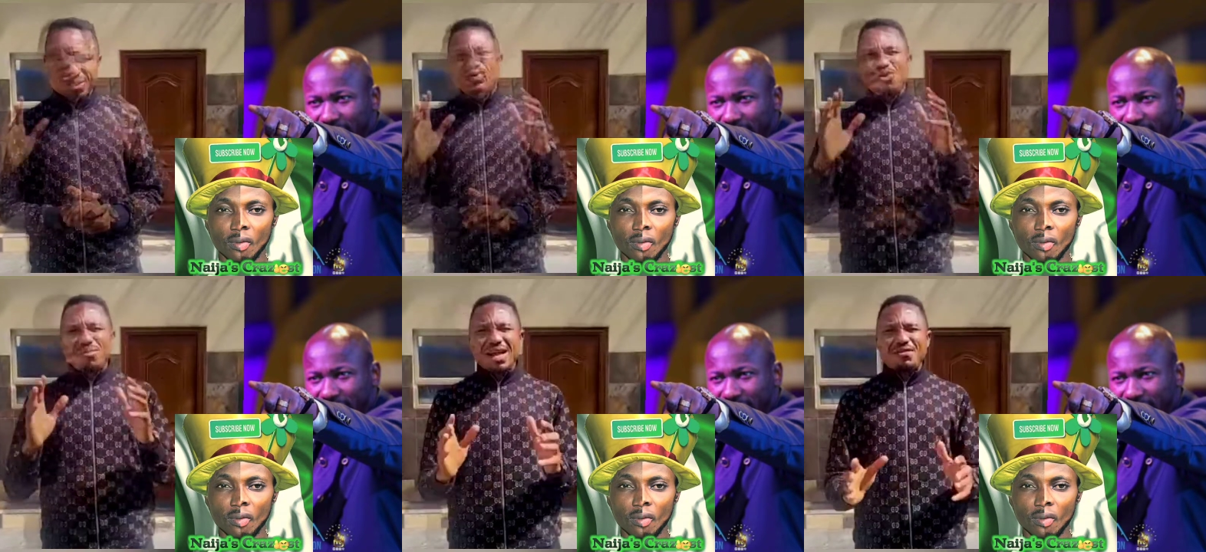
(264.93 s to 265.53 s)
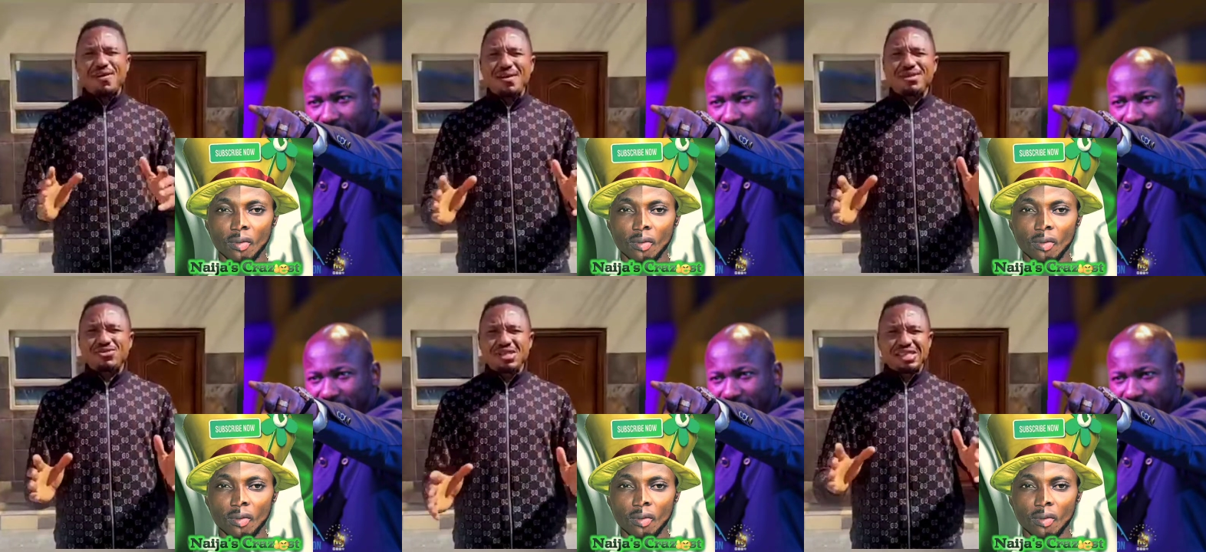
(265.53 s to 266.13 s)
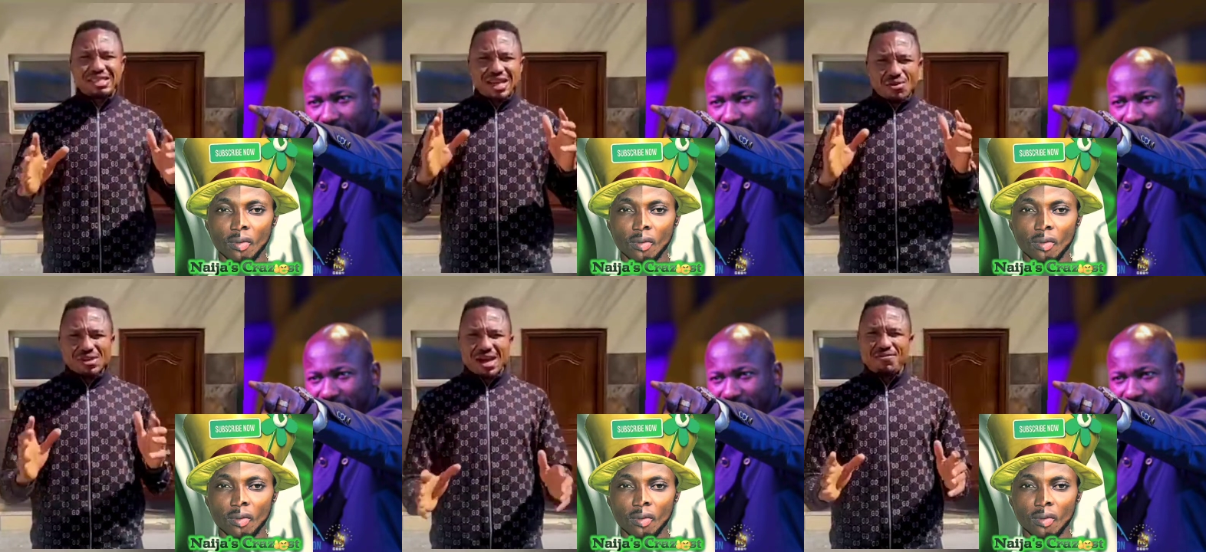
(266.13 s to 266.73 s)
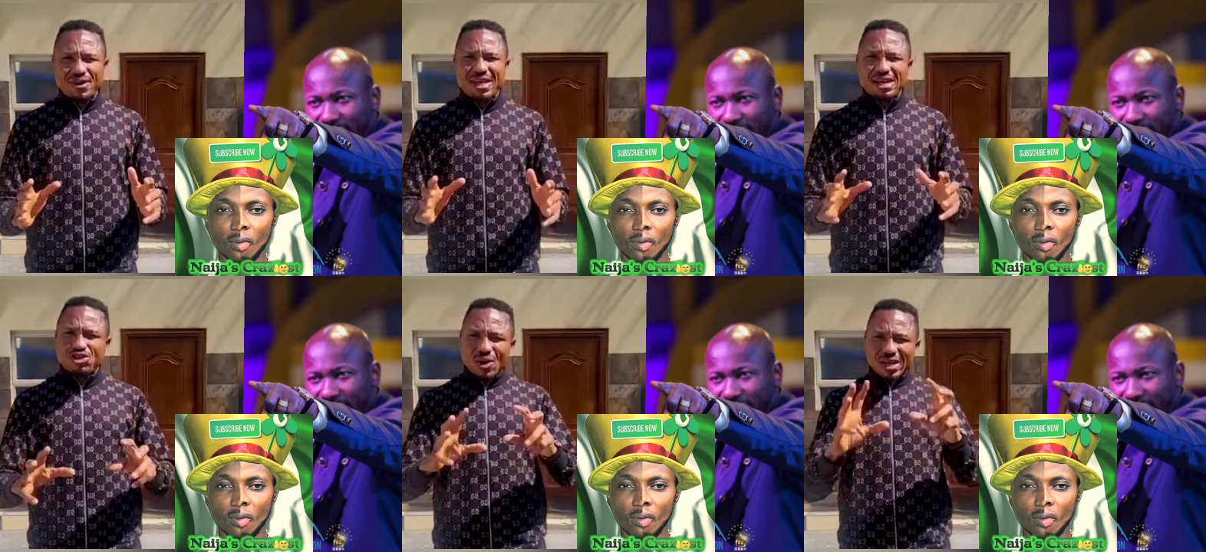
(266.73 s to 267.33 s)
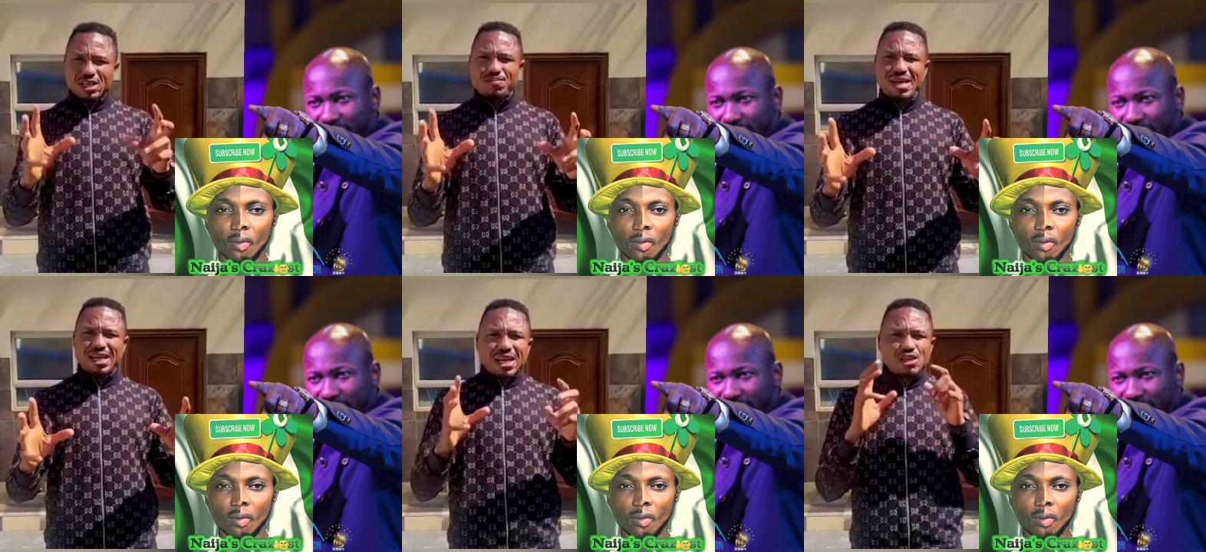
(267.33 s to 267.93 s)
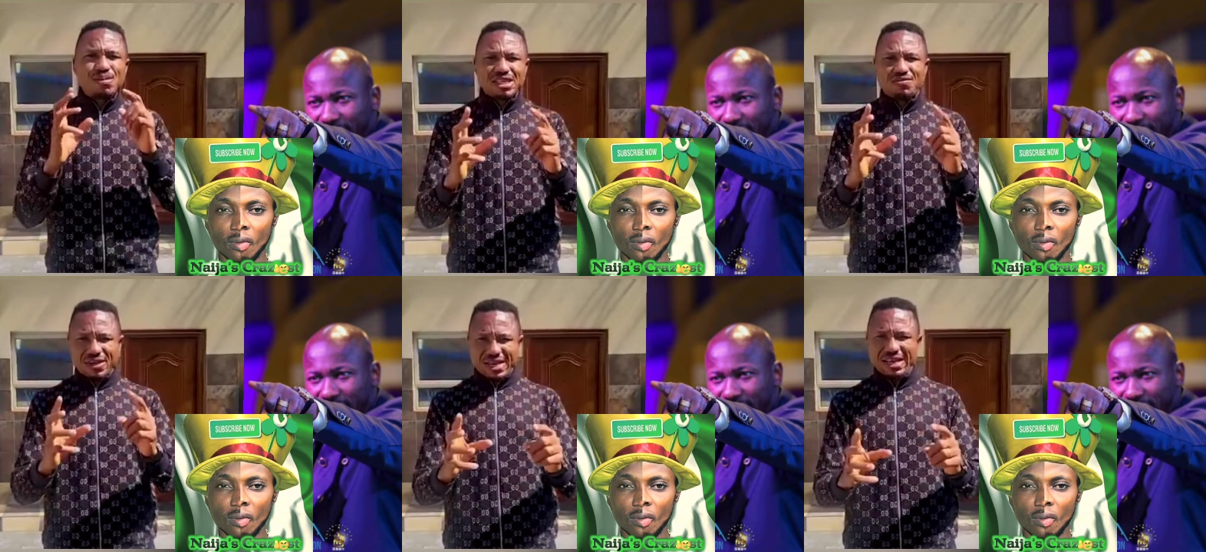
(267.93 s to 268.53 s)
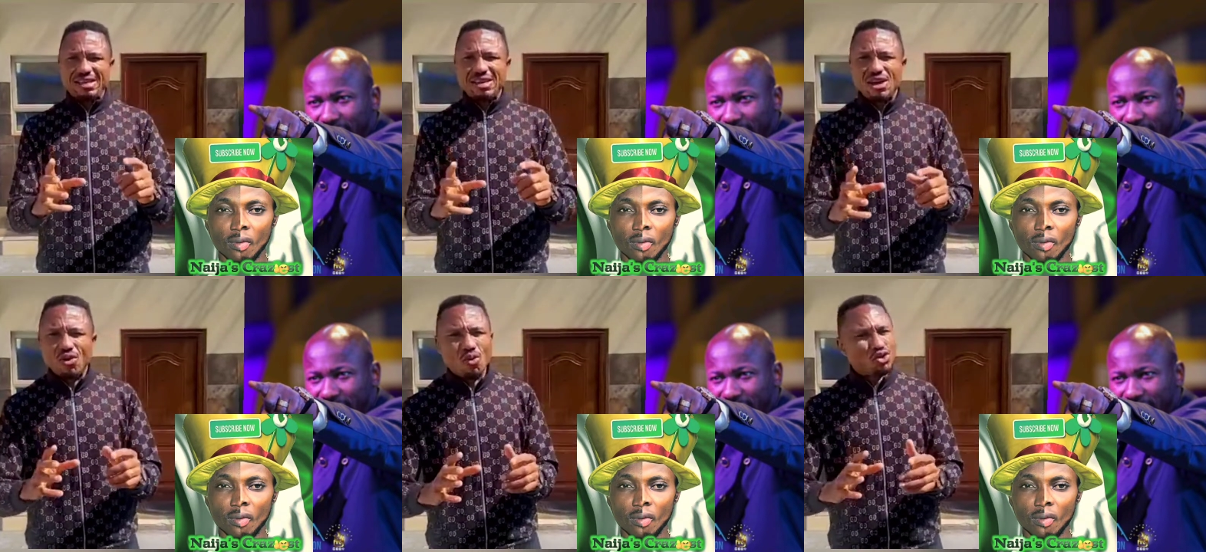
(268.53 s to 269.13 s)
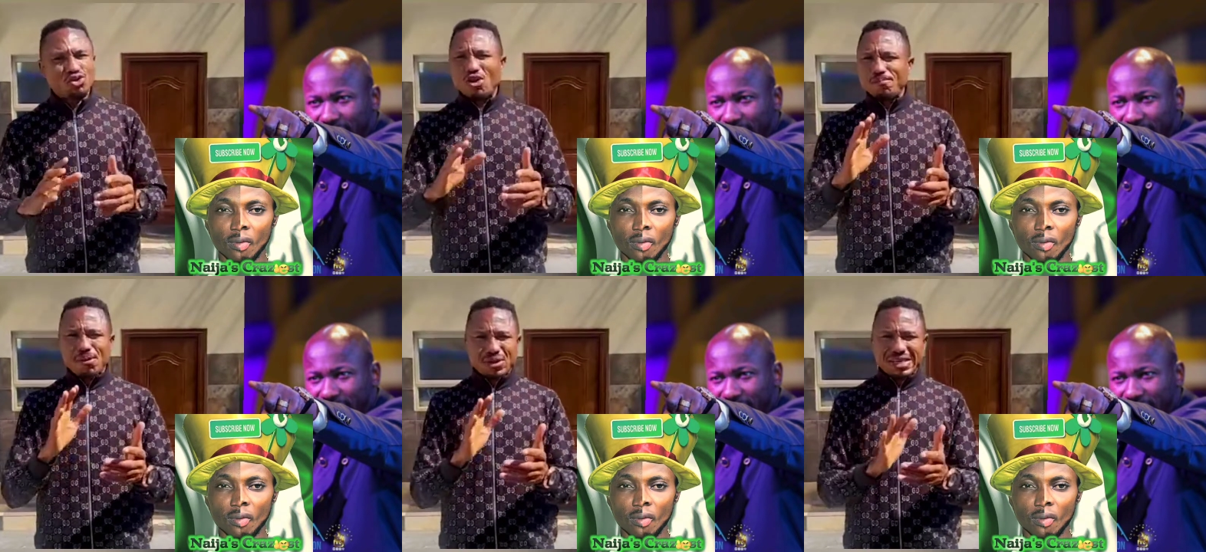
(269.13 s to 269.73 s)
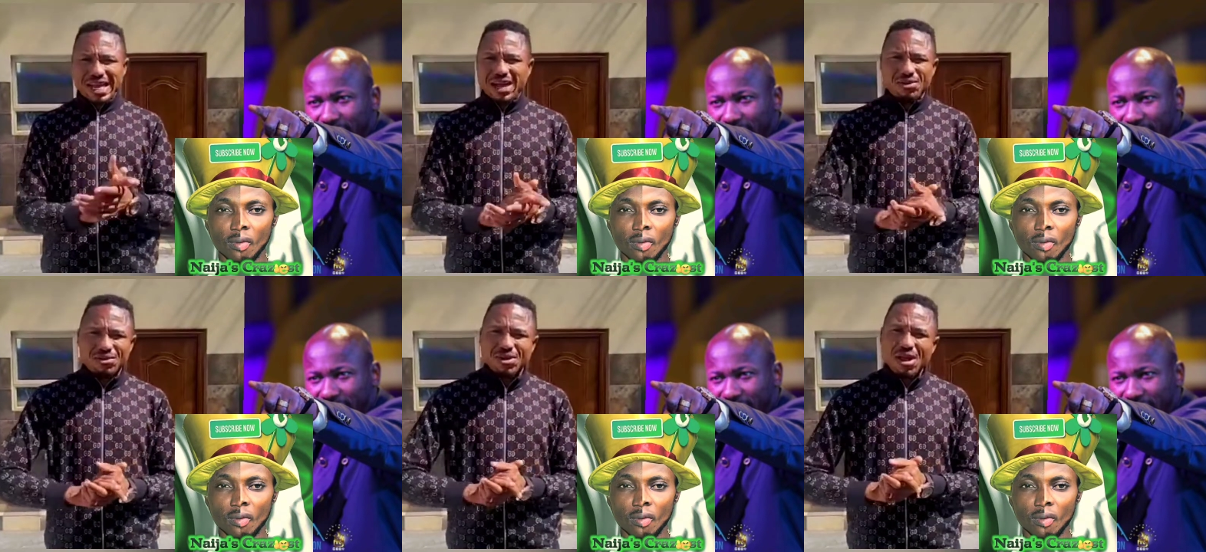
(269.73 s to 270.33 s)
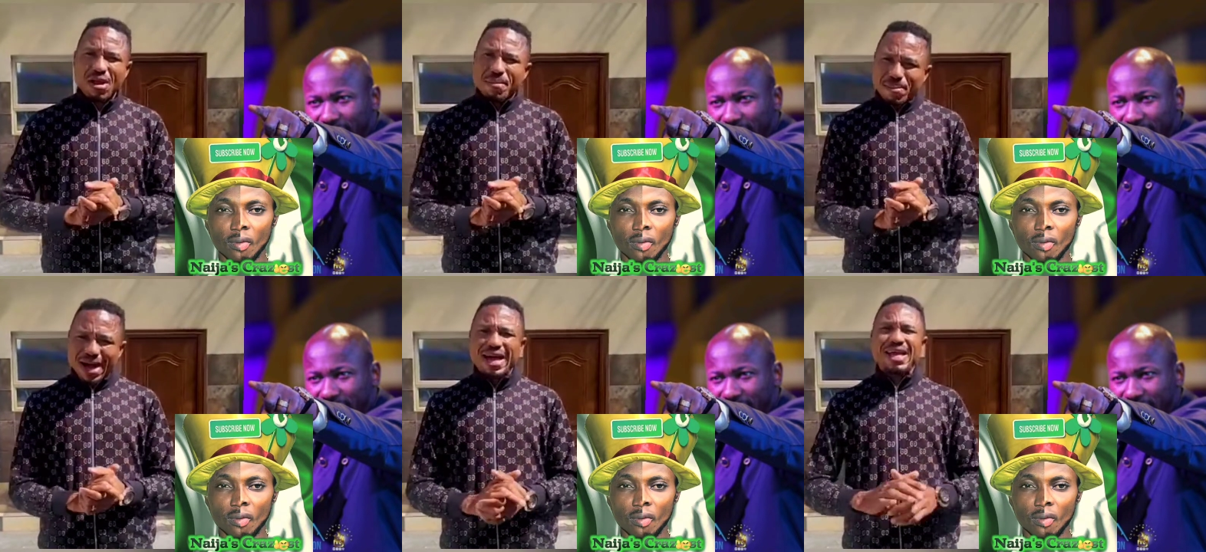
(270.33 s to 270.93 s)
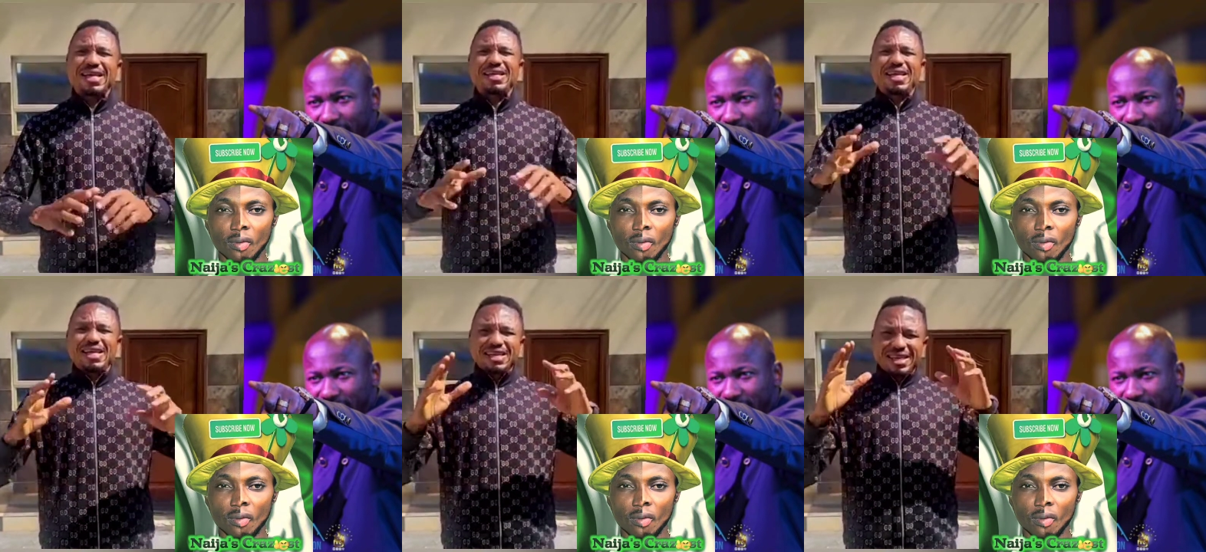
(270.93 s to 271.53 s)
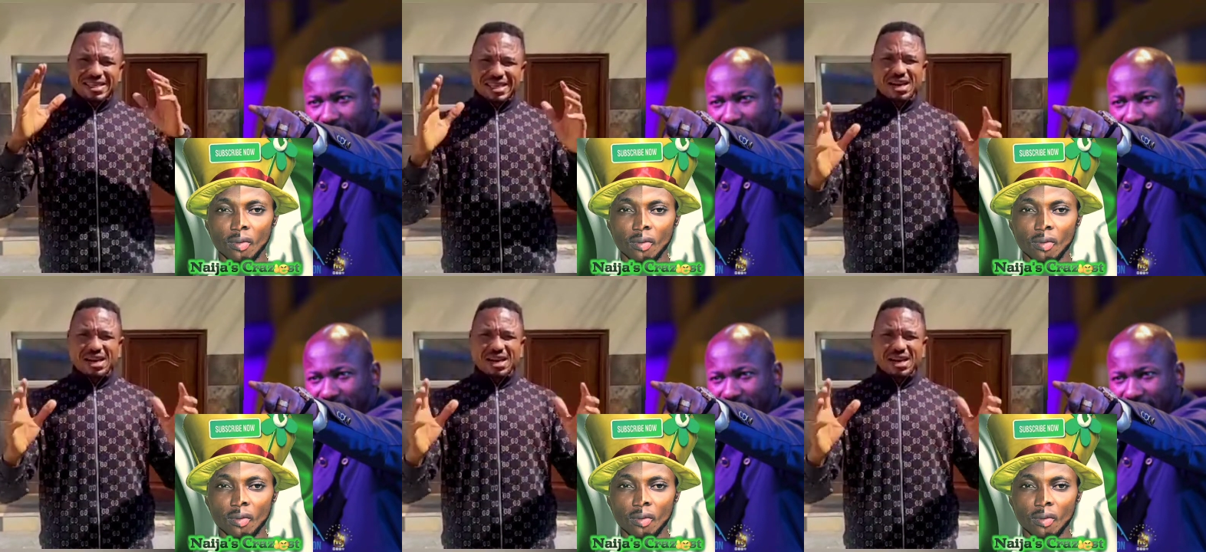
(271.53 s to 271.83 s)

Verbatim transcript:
Speaker 1: Omega Fire Ministry, South Africa, Johannesburg specifically, was not burnt down by the South